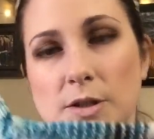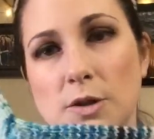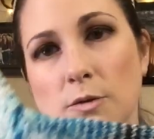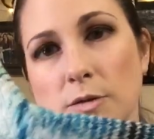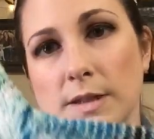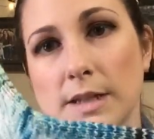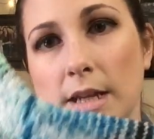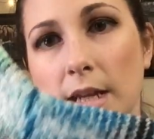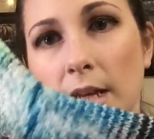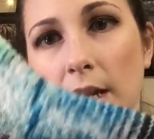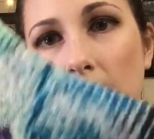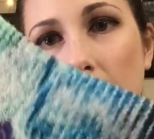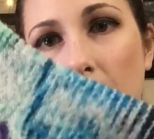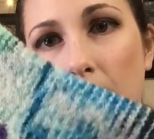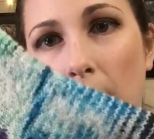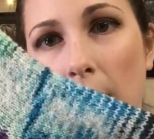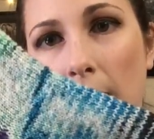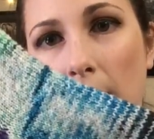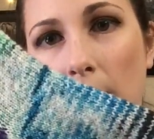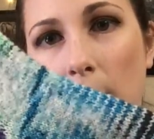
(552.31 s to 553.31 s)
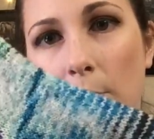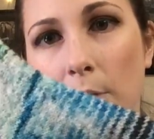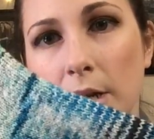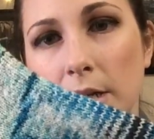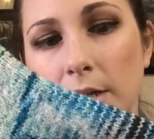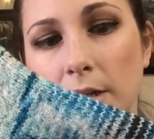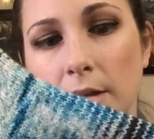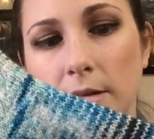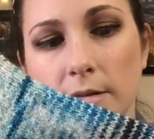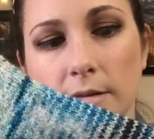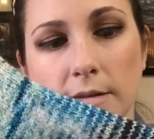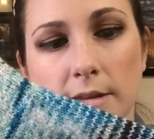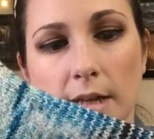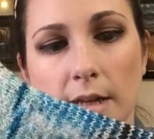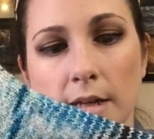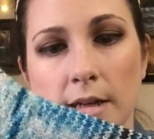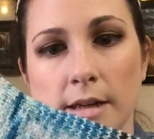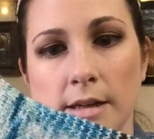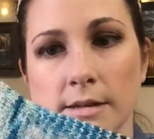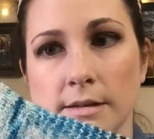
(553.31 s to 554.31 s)
you know, sitting on the blocker, what it does. It's
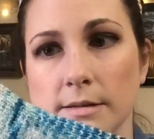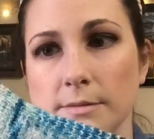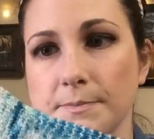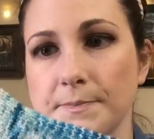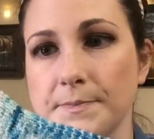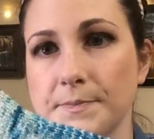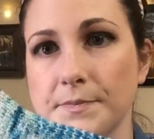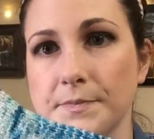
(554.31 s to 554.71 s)
kind of nice.